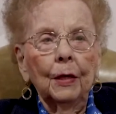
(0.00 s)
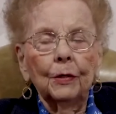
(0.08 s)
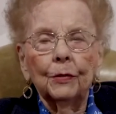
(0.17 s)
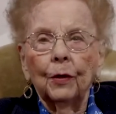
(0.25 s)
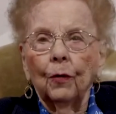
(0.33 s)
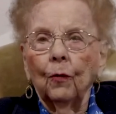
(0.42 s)

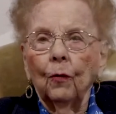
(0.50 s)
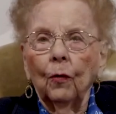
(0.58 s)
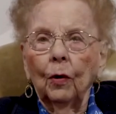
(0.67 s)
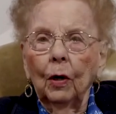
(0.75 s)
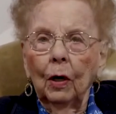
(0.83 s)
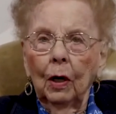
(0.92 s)
So
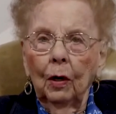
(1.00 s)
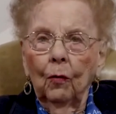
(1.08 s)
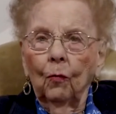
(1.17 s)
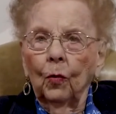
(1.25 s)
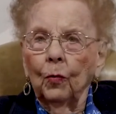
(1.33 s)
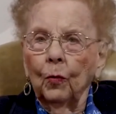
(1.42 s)

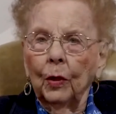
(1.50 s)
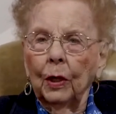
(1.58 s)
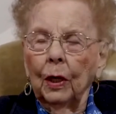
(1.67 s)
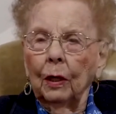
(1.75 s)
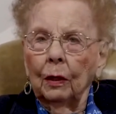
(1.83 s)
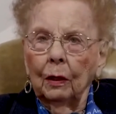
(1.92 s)
when we
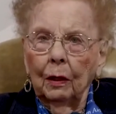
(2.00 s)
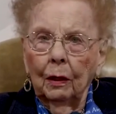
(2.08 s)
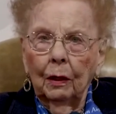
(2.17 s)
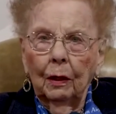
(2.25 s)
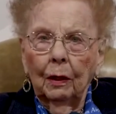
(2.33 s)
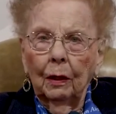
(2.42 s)
got,
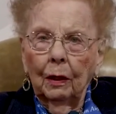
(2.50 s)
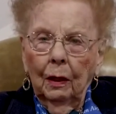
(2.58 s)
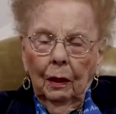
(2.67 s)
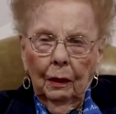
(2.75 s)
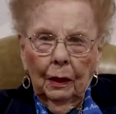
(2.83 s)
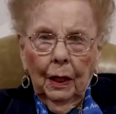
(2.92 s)

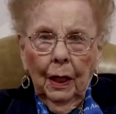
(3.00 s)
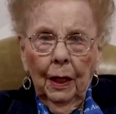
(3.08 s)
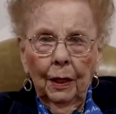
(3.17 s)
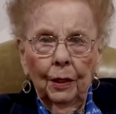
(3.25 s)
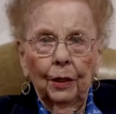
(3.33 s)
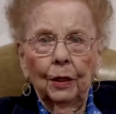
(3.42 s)
a
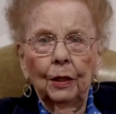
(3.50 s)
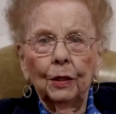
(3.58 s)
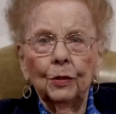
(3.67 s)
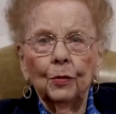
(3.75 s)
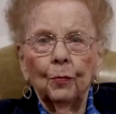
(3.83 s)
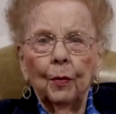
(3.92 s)
canyon
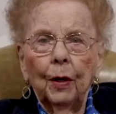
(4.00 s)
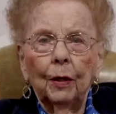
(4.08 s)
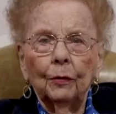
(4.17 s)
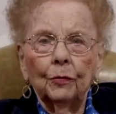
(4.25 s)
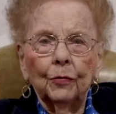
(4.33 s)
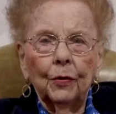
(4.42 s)
is
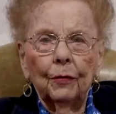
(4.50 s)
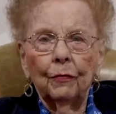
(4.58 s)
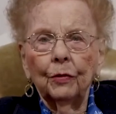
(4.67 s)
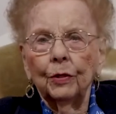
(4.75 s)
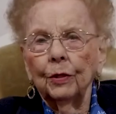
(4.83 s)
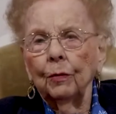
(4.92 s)
about
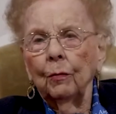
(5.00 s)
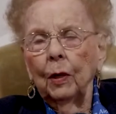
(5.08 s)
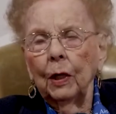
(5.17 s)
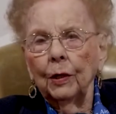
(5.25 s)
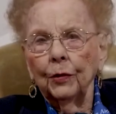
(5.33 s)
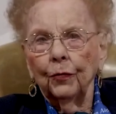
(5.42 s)
17
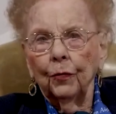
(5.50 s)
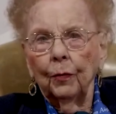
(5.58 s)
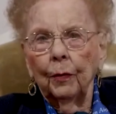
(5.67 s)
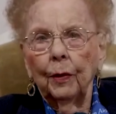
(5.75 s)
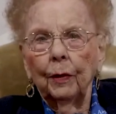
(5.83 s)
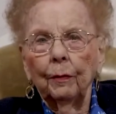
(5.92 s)
miles
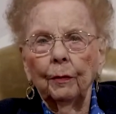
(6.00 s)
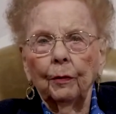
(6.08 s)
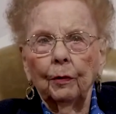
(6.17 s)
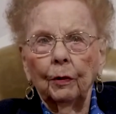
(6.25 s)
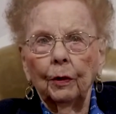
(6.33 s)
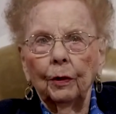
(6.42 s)
from
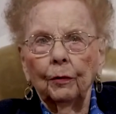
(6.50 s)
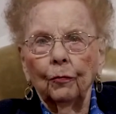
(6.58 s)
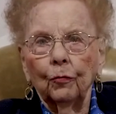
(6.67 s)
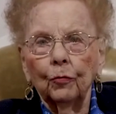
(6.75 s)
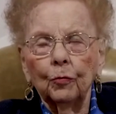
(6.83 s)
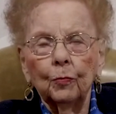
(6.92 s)
Nell Air
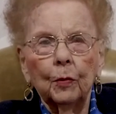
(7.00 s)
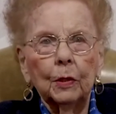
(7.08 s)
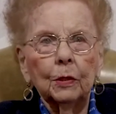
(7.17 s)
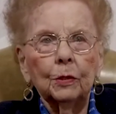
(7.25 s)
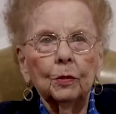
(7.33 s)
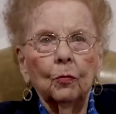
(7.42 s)
Force
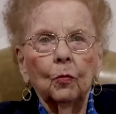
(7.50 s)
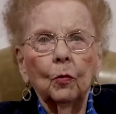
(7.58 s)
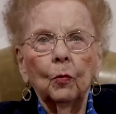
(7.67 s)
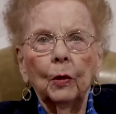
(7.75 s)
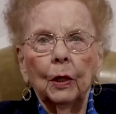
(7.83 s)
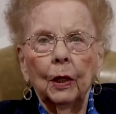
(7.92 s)
Base. So
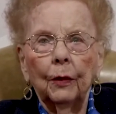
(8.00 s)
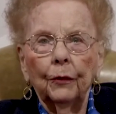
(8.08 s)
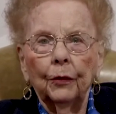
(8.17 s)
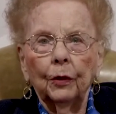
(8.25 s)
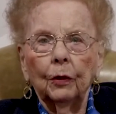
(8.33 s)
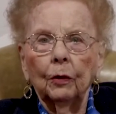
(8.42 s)
when we got
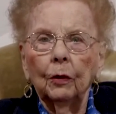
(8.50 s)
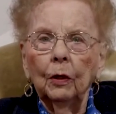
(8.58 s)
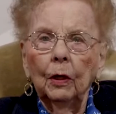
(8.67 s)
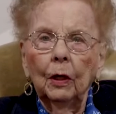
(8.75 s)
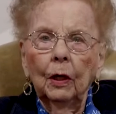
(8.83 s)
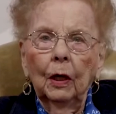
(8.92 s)
there,
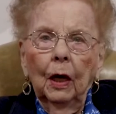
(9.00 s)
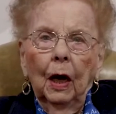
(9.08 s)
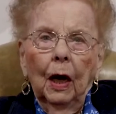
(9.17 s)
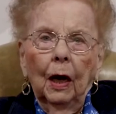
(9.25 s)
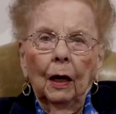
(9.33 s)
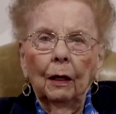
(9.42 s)

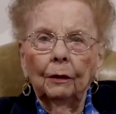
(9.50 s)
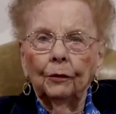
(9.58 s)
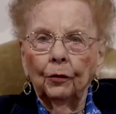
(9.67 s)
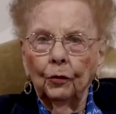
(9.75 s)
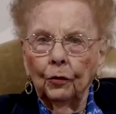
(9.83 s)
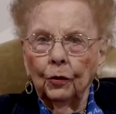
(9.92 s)
I
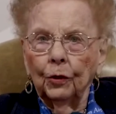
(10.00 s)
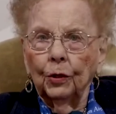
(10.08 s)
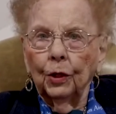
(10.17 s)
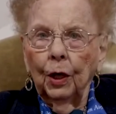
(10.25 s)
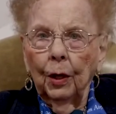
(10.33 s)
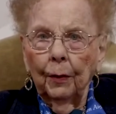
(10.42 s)
turned to
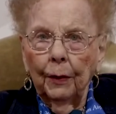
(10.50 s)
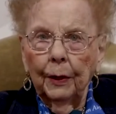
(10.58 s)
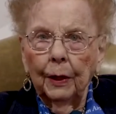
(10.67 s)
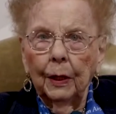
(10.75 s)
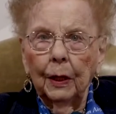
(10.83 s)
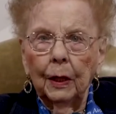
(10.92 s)
Tommy
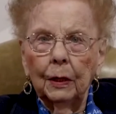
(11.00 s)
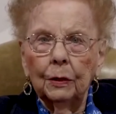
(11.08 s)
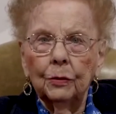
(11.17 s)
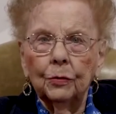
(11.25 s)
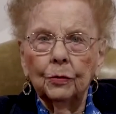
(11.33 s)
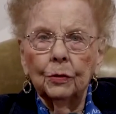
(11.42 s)
and I
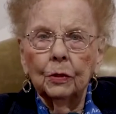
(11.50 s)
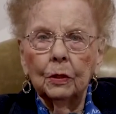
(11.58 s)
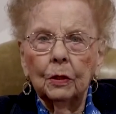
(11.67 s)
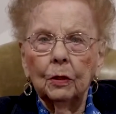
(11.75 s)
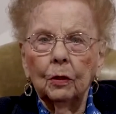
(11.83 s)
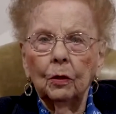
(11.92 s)

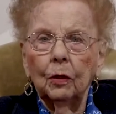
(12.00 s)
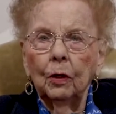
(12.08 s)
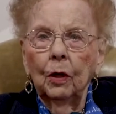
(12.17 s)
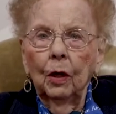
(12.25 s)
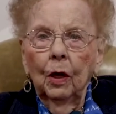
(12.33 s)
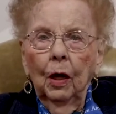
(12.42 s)
said,
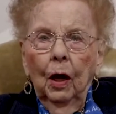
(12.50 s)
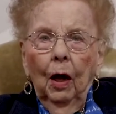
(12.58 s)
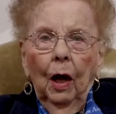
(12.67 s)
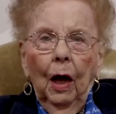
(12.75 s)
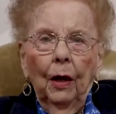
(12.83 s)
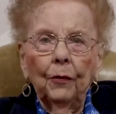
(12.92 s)

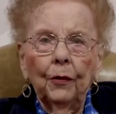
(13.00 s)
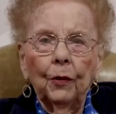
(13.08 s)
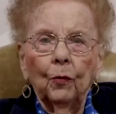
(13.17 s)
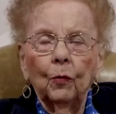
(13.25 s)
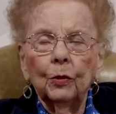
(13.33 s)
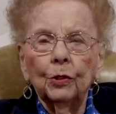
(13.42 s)
I
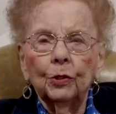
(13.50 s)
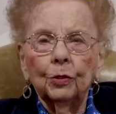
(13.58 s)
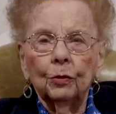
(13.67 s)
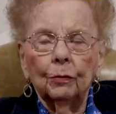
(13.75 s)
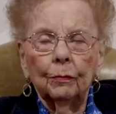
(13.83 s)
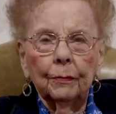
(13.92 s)
think we
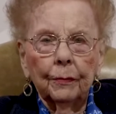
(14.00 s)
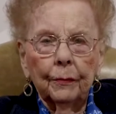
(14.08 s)
should